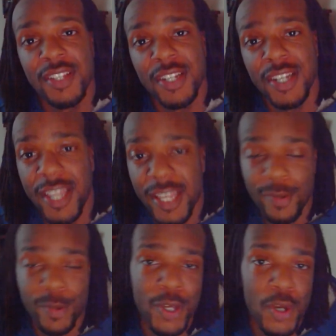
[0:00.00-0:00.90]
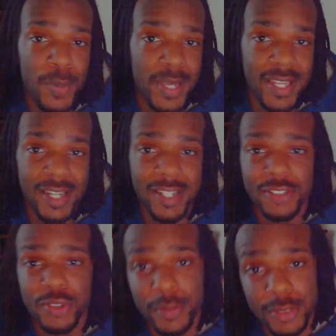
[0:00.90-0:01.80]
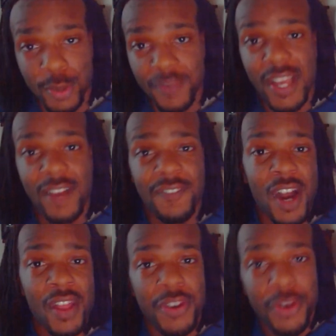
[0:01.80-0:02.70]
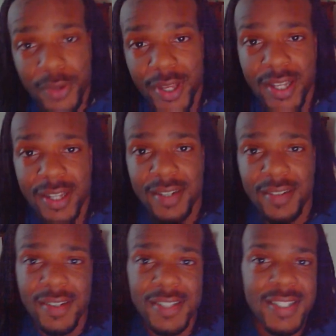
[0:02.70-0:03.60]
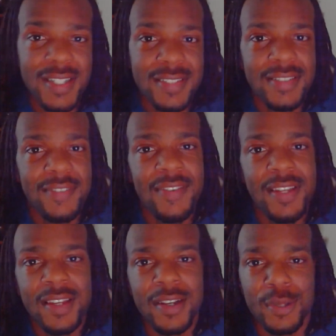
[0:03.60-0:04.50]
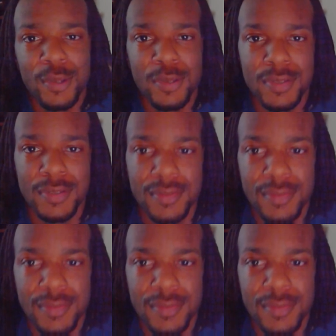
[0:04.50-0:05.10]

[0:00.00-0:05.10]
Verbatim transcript: The link will be in the description. Without further ado, let's get into the videos.